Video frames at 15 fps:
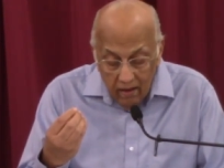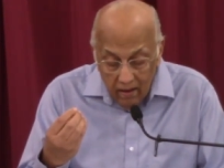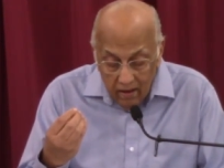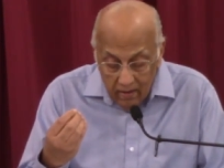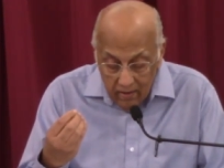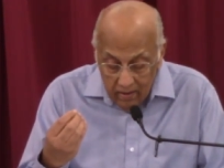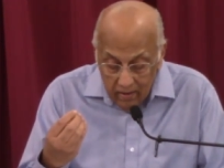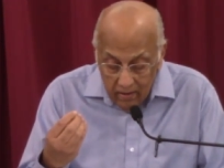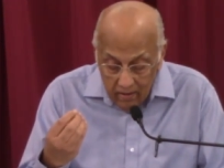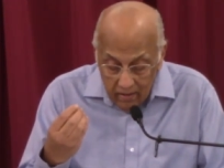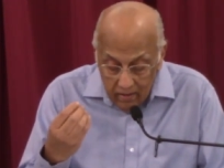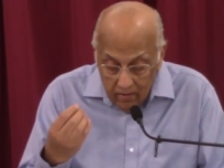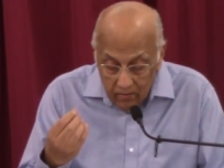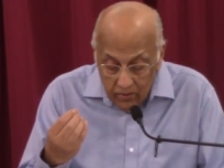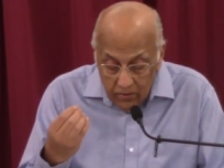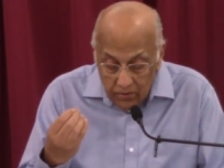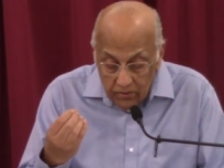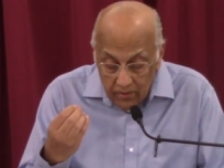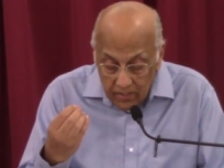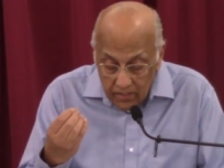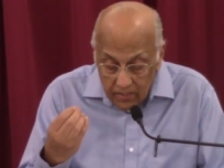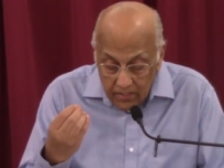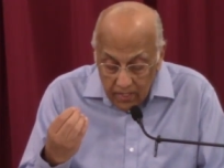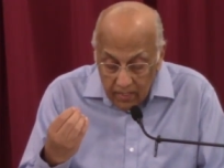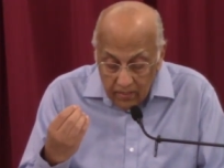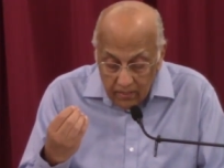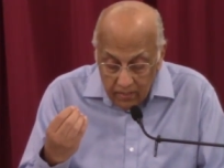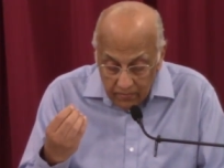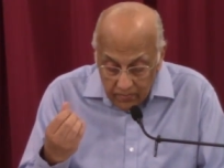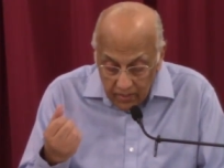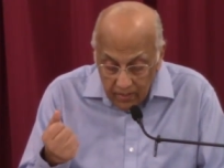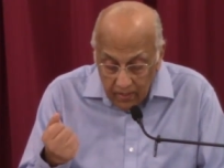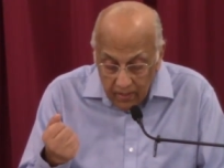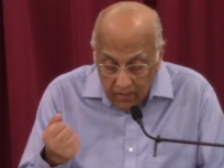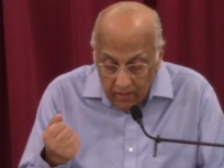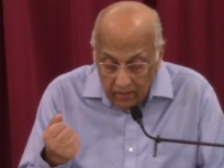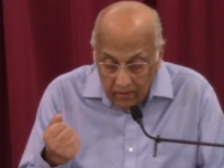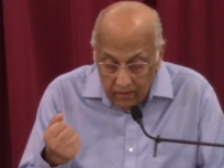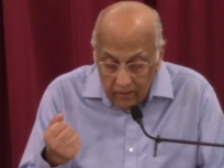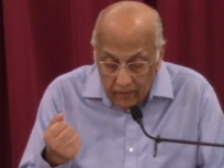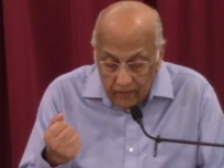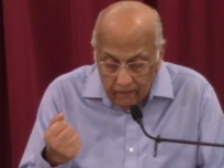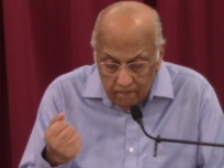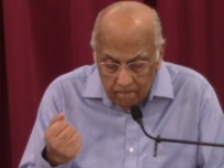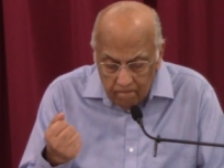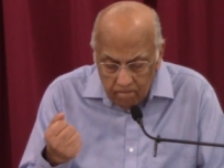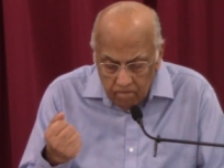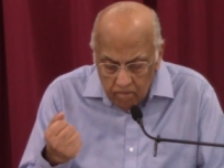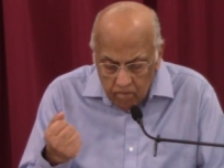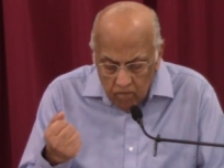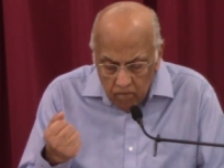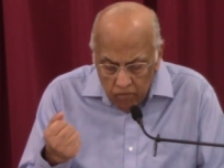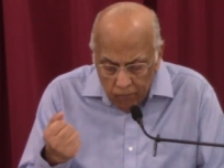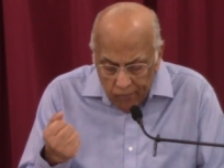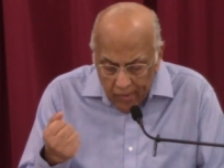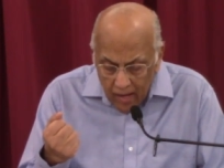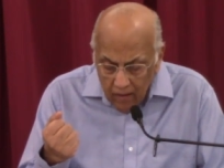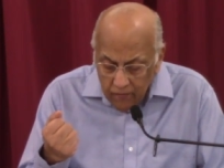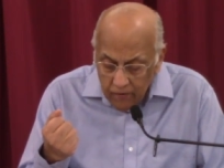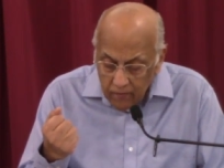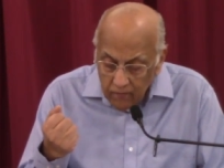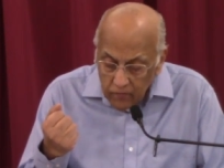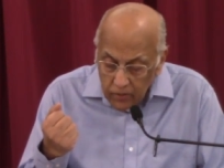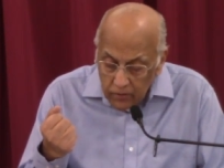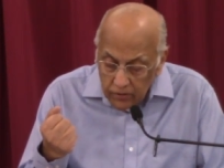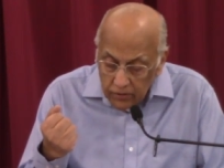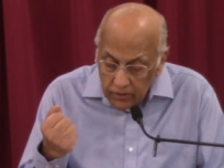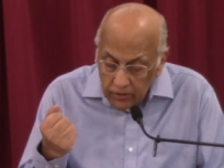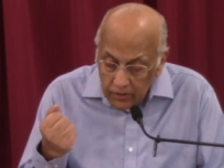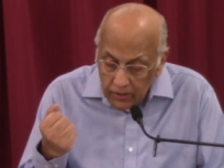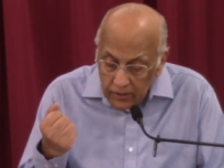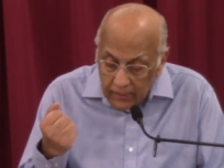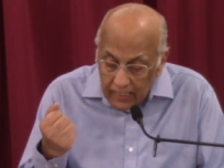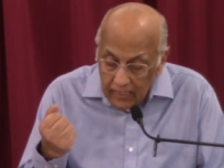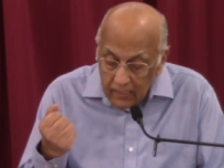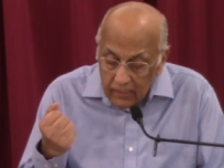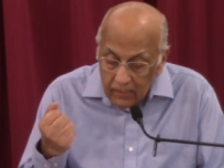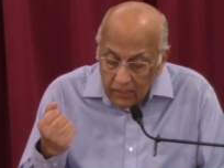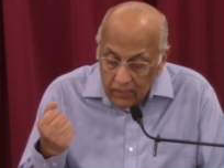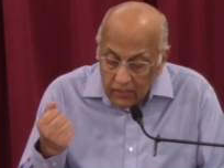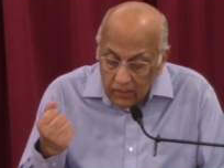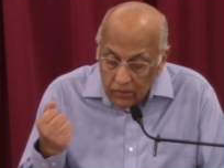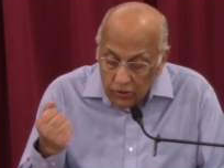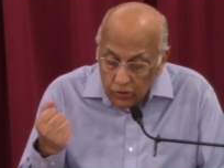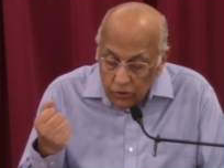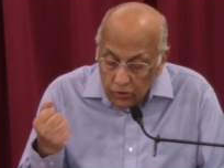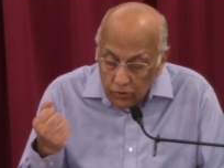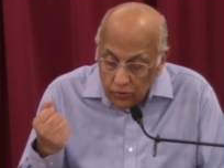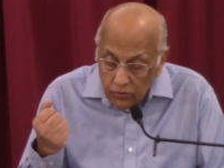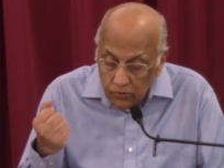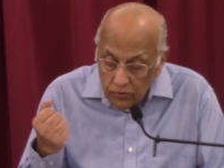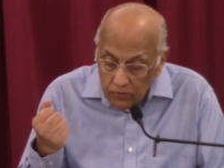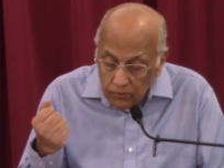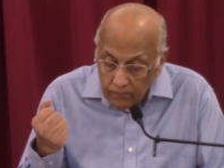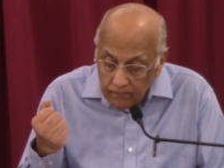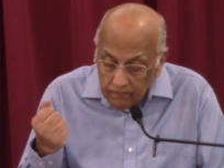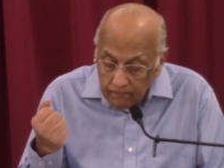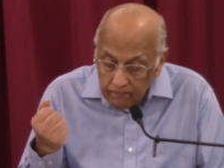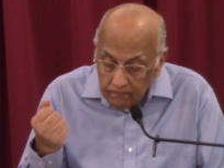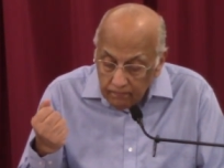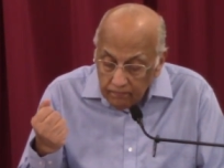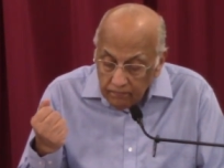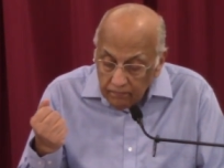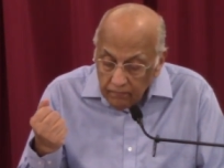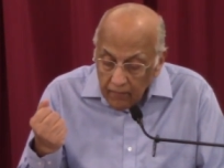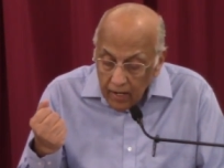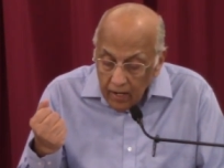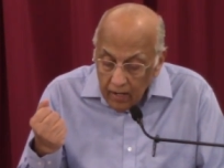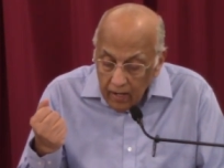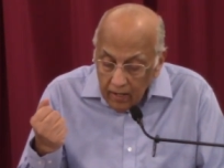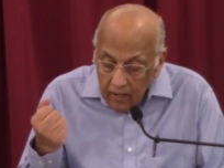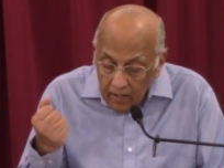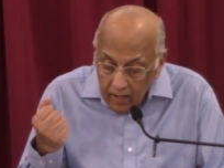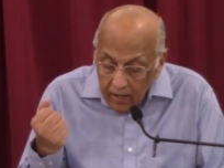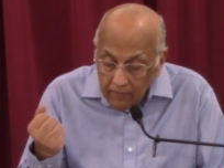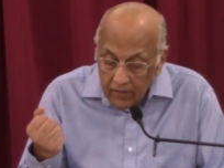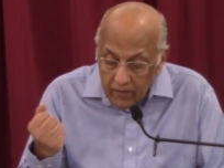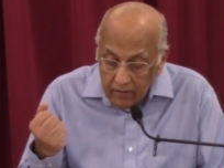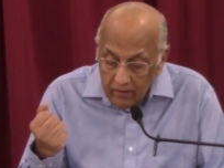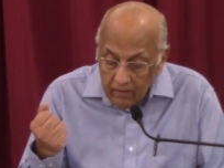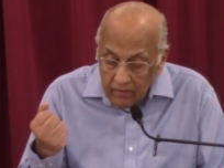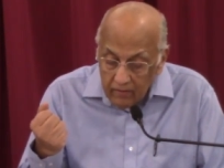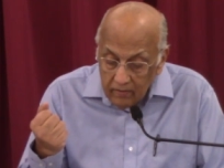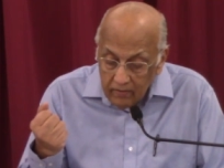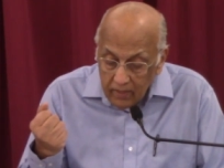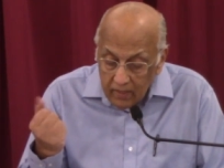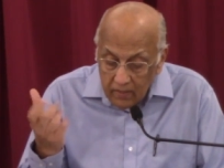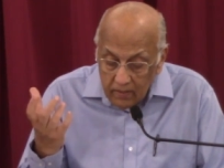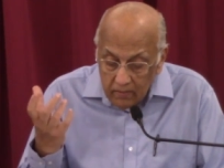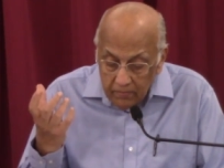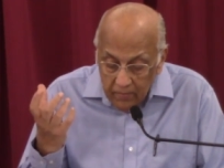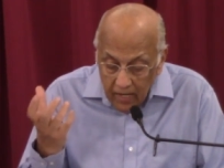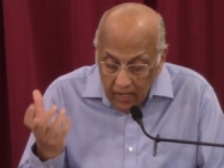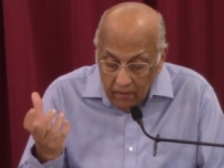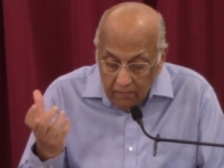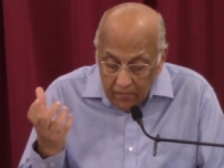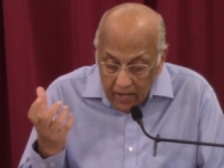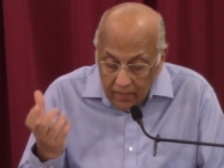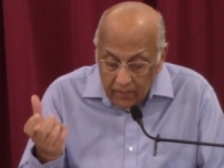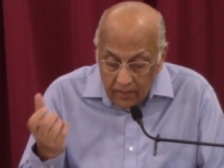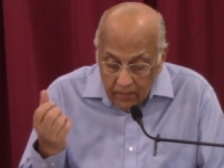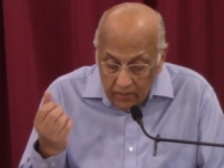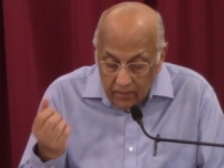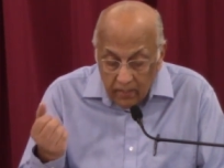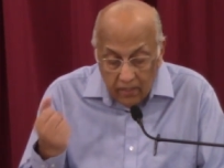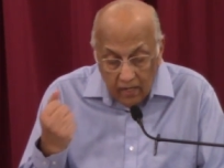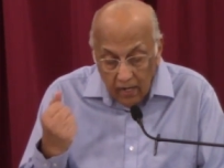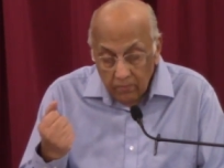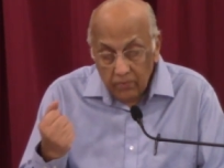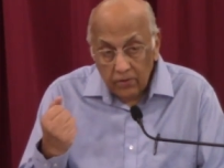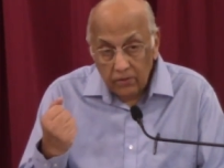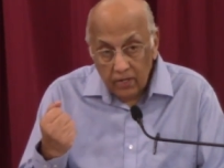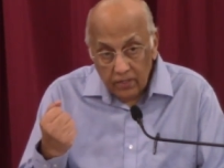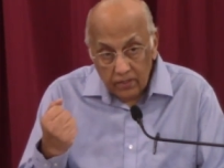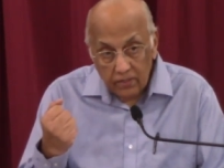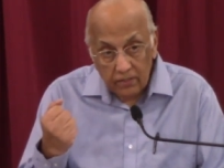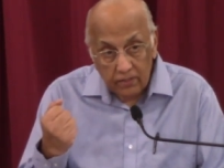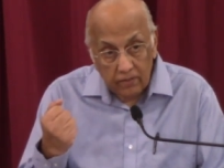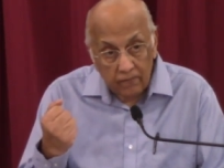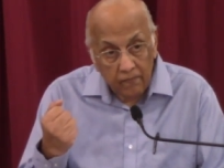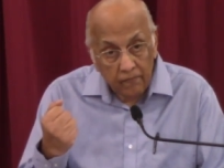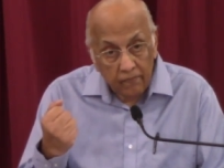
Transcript: And uh, I want you to understand something here. From verse 6 to 11, that is the main passage that came to us.